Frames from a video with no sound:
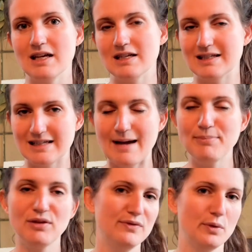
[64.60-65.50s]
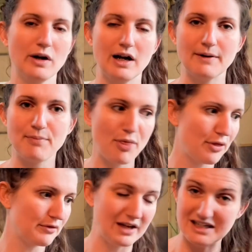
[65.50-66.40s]
in depth for
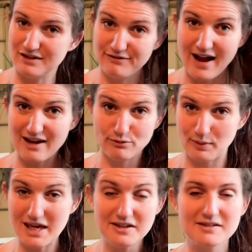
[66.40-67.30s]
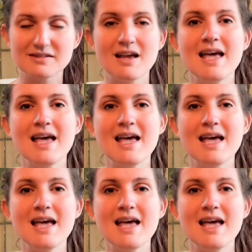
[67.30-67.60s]
three to five weeks